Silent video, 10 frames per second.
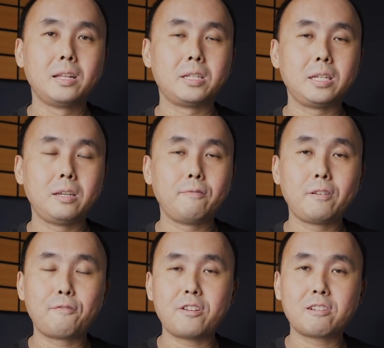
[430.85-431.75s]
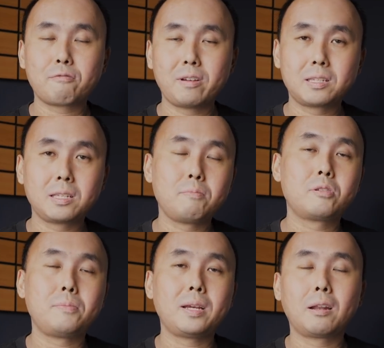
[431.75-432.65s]
the refresh rate
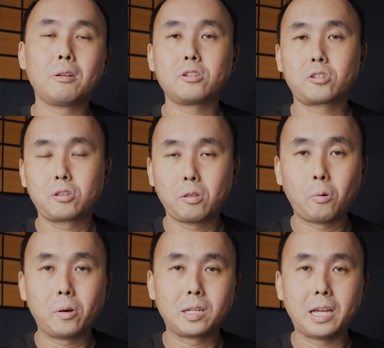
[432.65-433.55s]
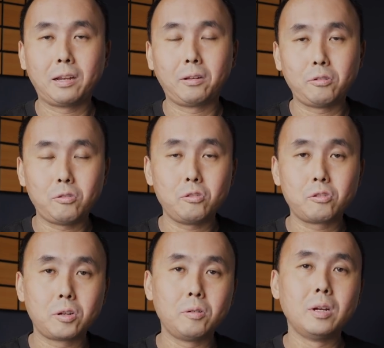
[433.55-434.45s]
seems to be a lot slower than
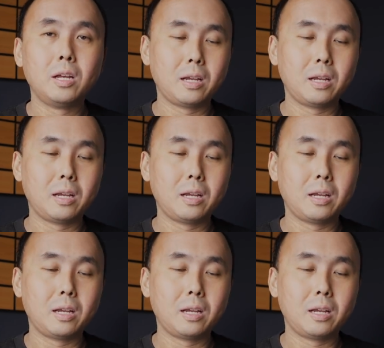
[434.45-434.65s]
usual.